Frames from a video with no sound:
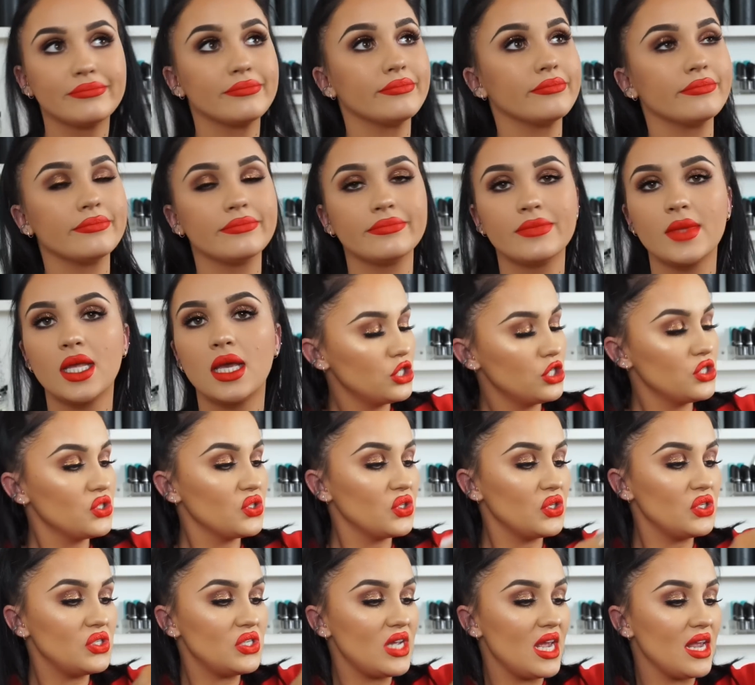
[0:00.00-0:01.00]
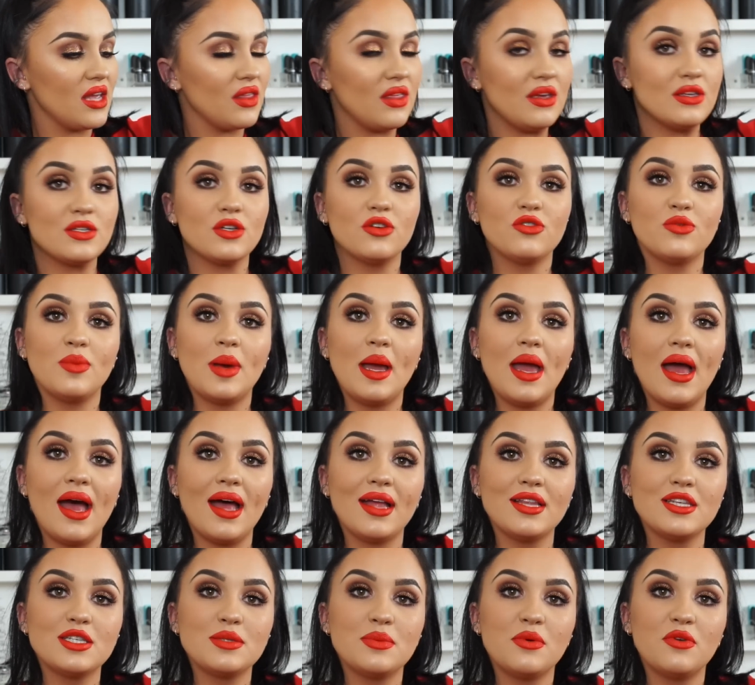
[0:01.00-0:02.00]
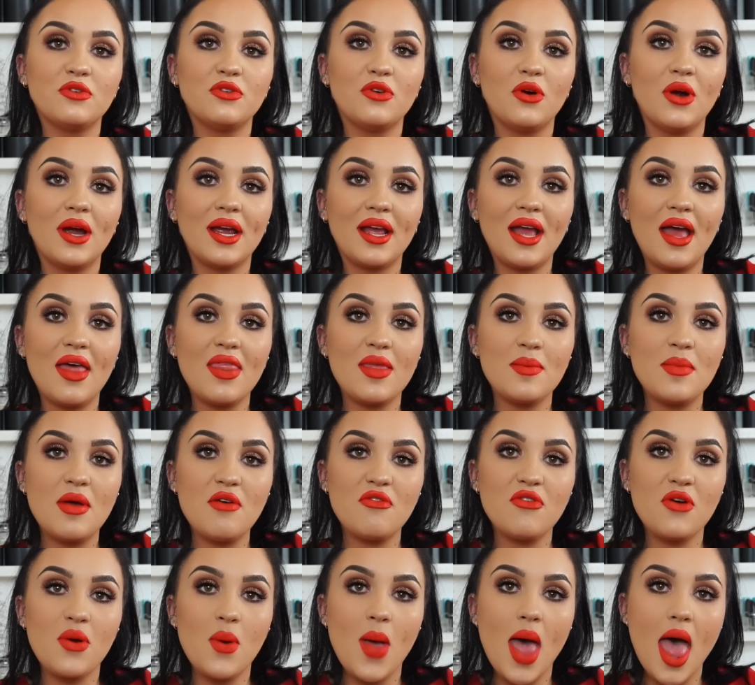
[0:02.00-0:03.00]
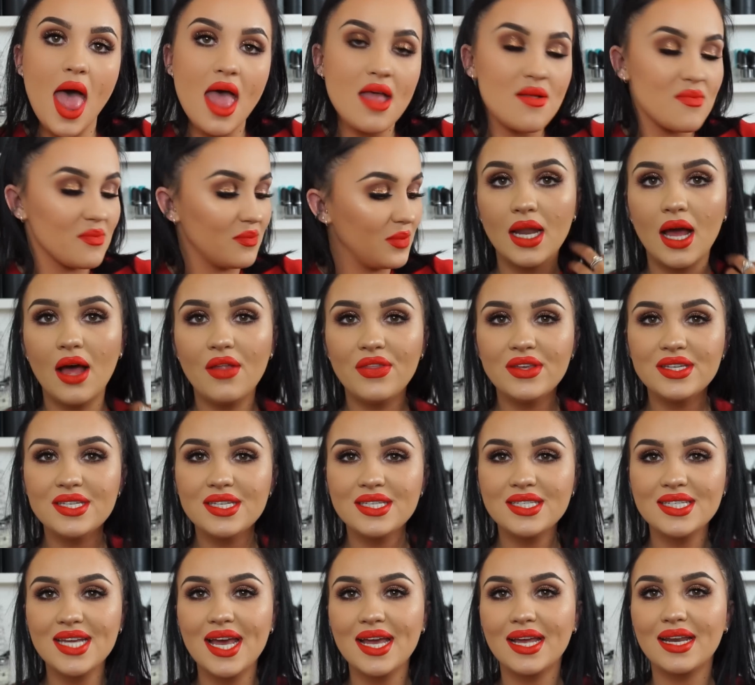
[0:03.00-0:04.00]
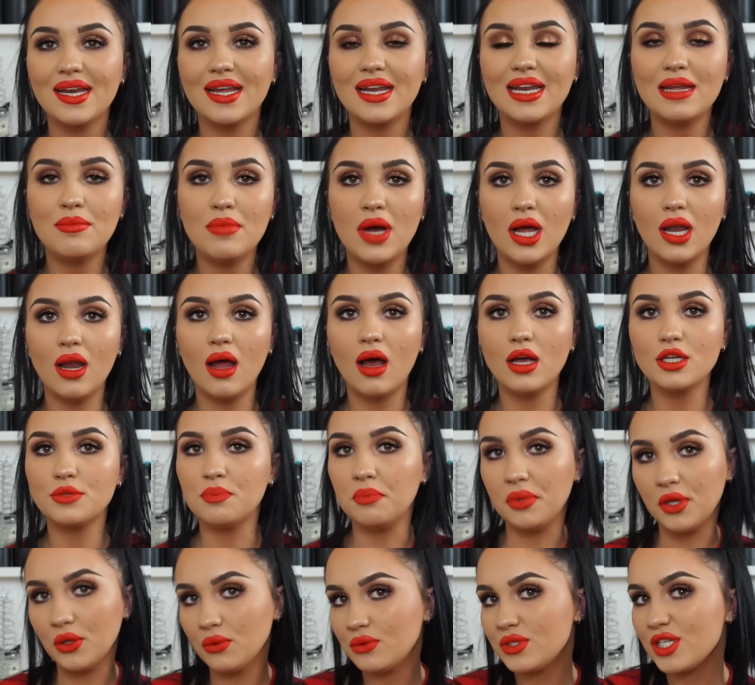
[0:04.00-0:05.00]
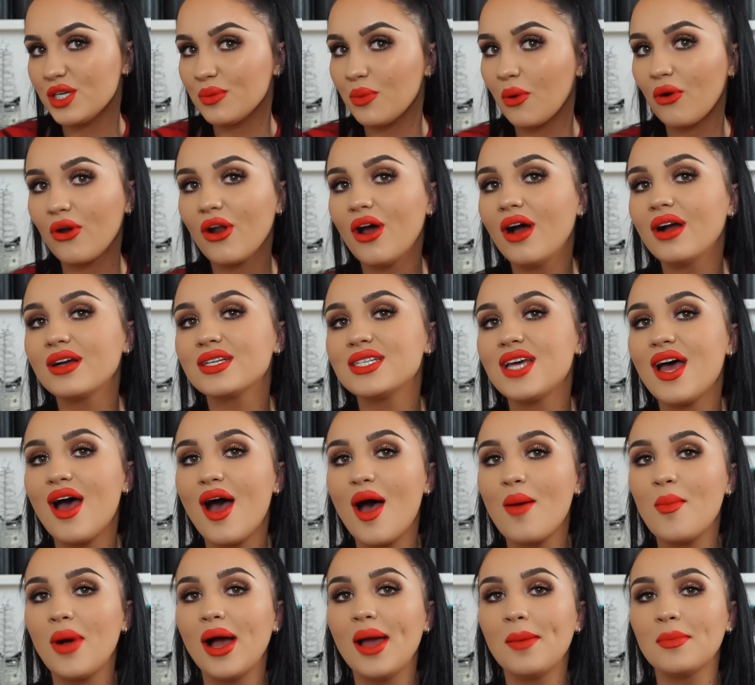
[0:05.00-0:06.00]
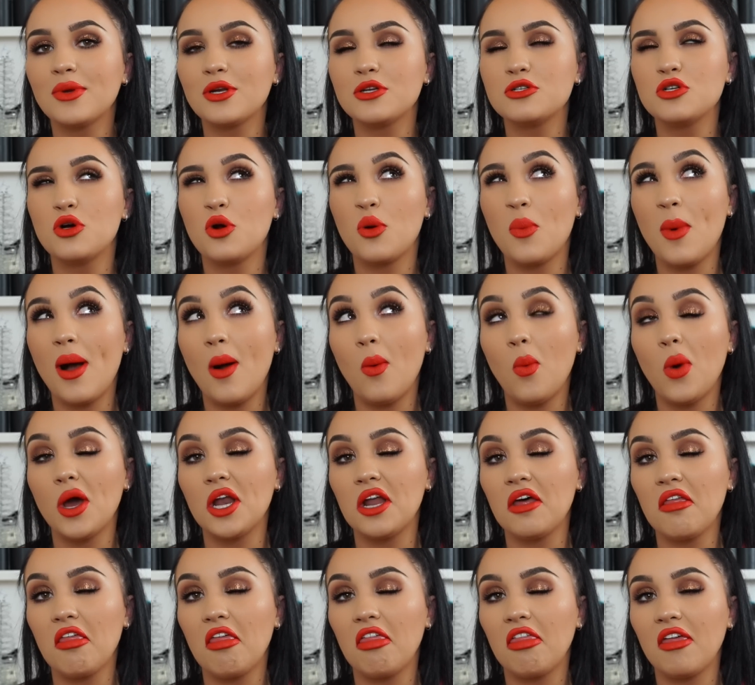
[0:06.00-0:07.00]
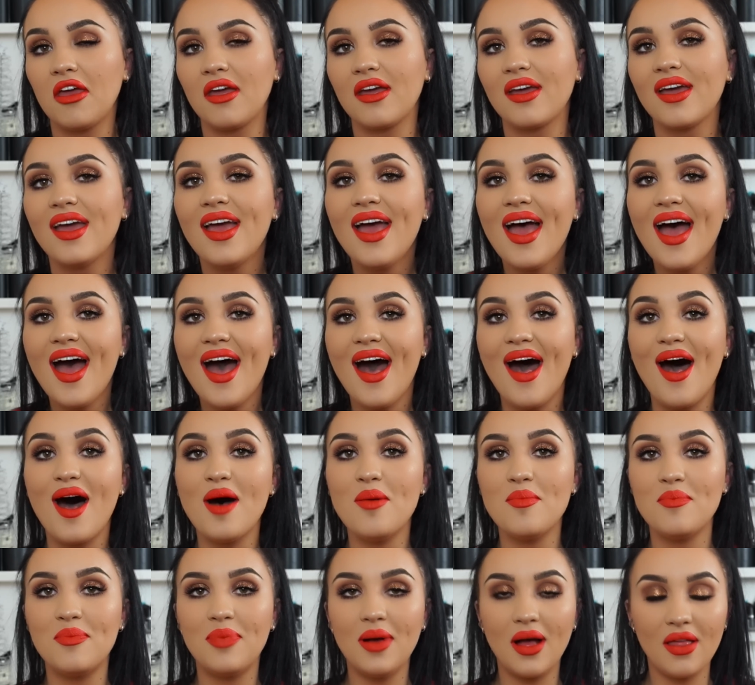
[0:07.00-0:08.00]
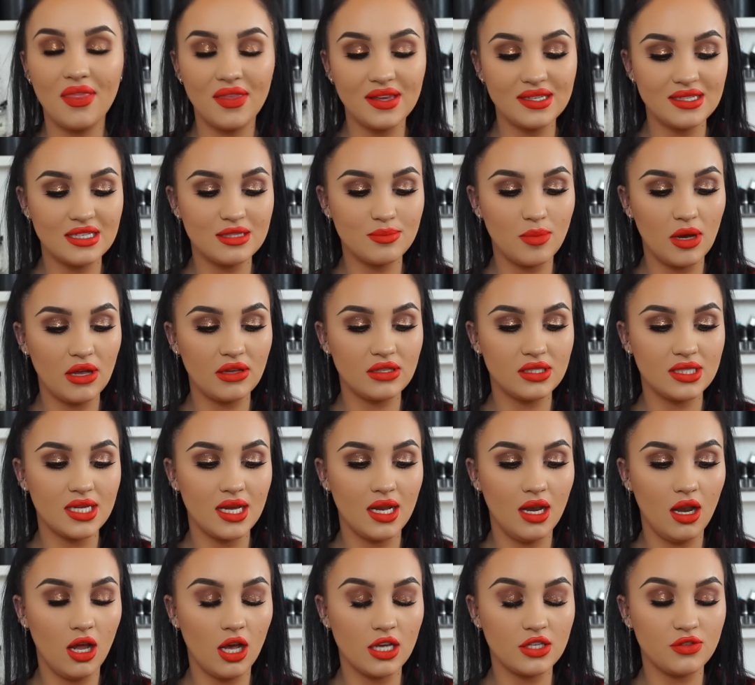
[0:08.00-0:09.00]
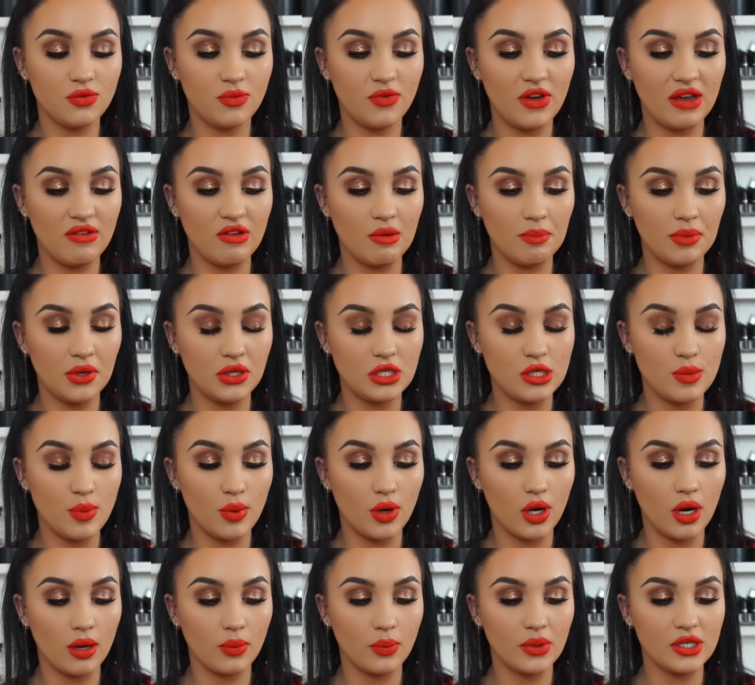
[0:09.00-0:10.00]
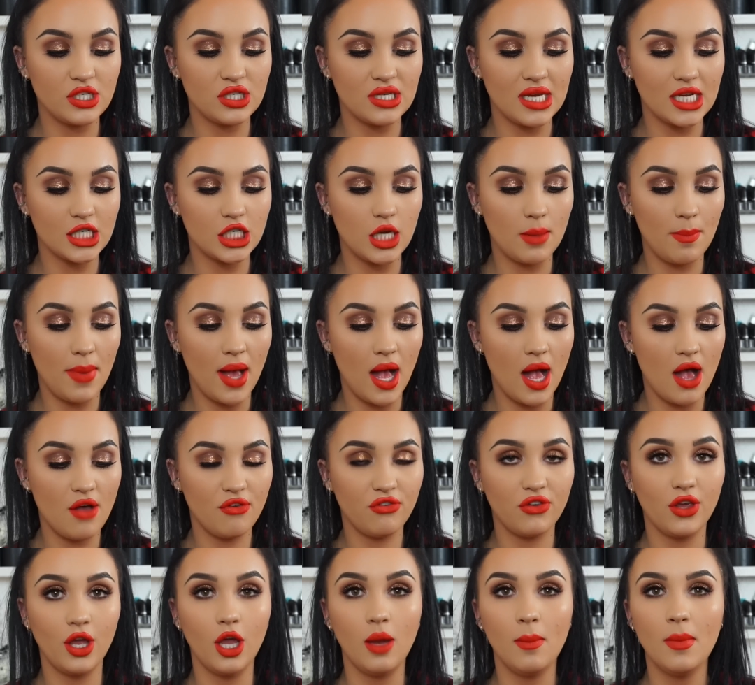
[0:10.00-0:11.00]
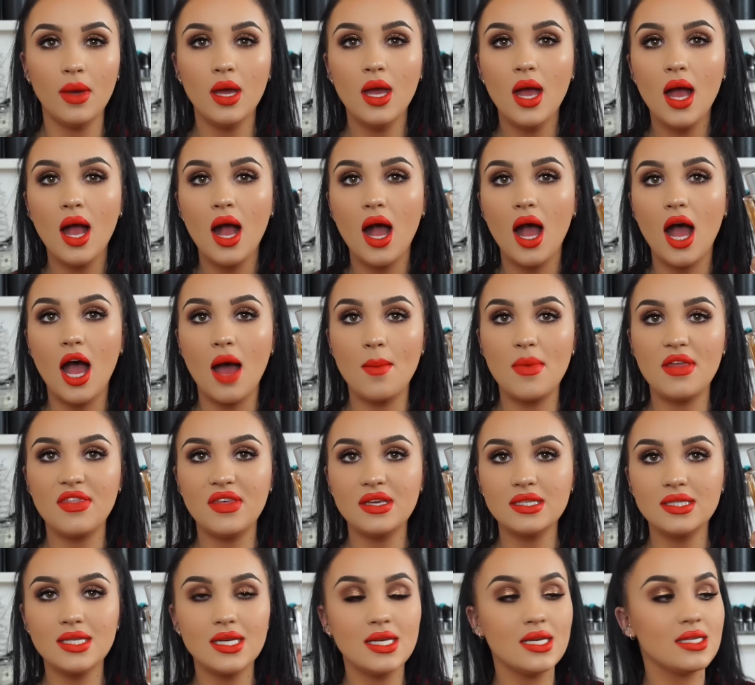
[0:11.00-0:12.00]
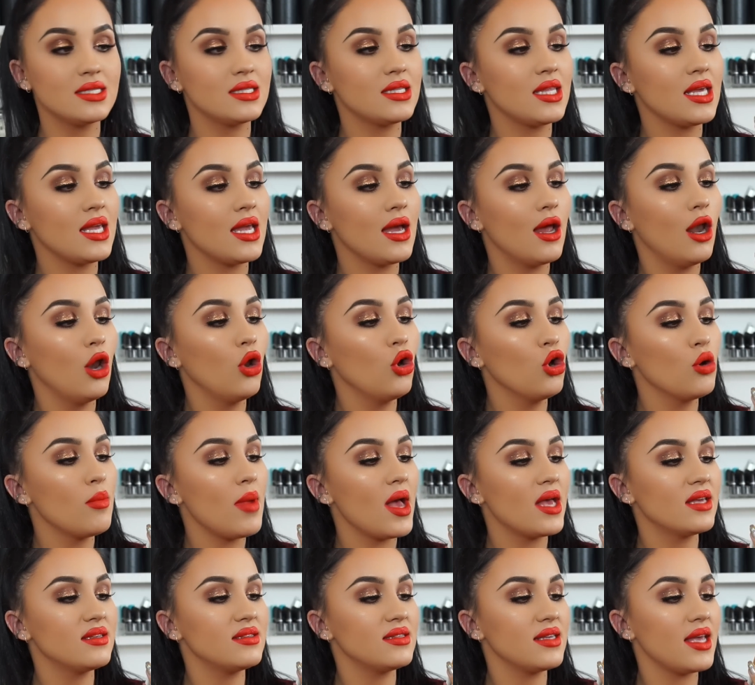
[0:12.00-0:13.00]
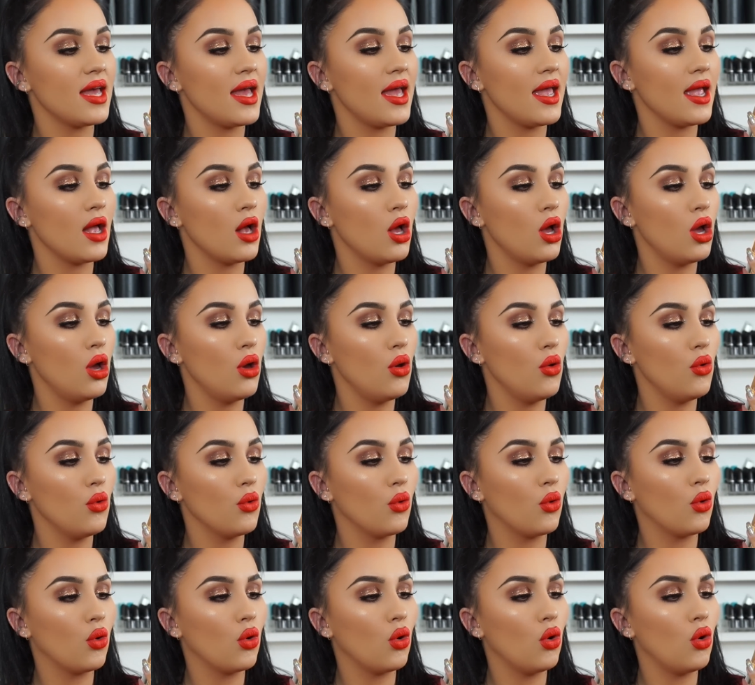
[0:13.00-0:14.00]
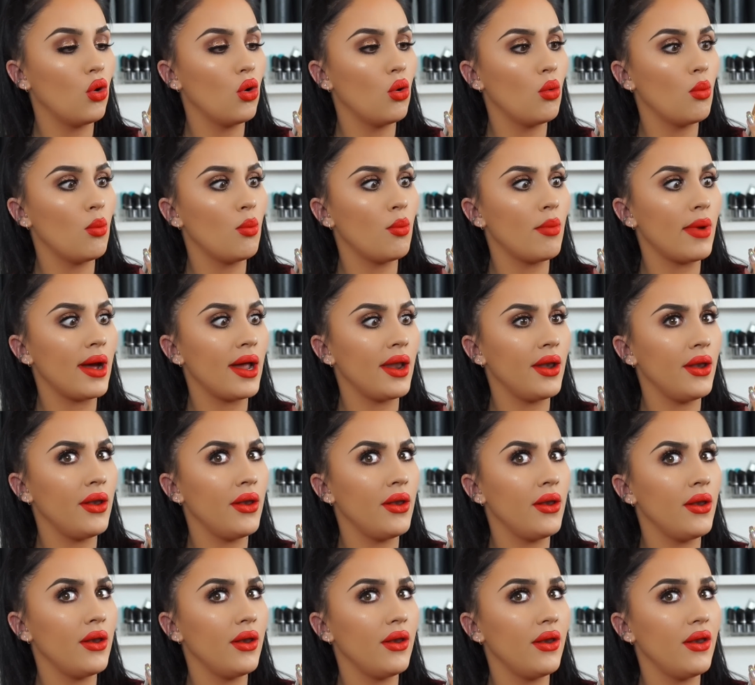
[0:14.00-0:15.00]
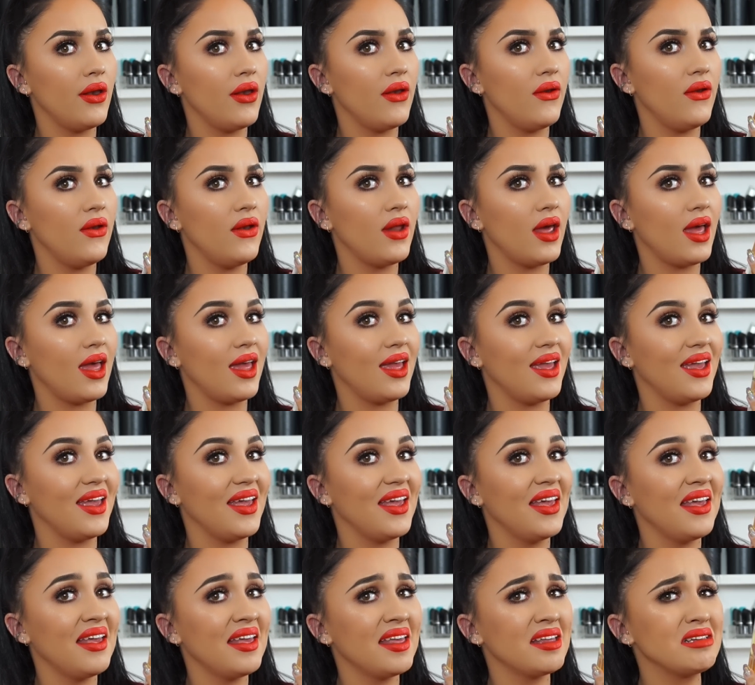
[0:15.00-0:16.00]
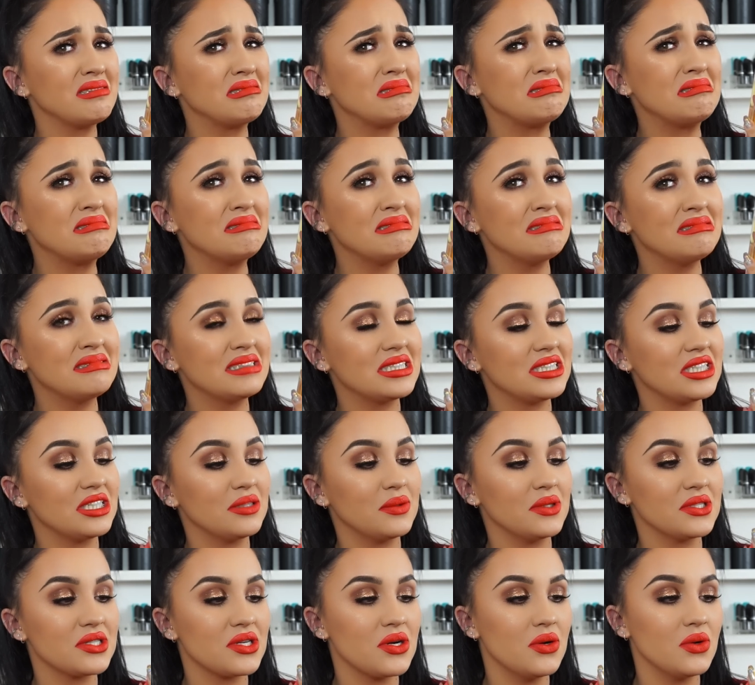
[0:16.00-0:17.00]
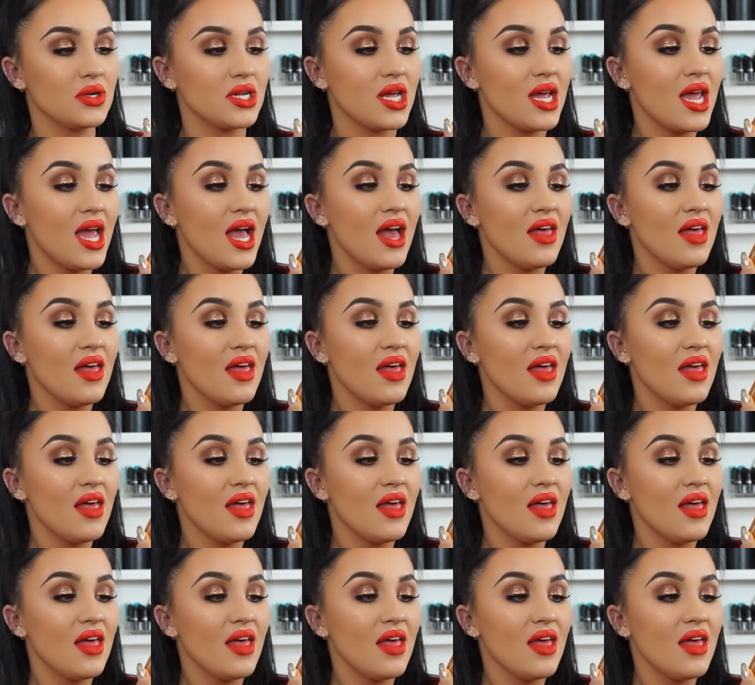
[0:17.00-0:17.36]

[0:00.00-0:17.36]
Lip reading: I'm just going to take these off my hands before I get them everywhere. Now, this is technically my last beauty product. I am going to talk about one other thing, but this is my last favourite beauty product, which is actually a perfume. This is the Laura Mercier Eau Gourmande. I don't know what it's called.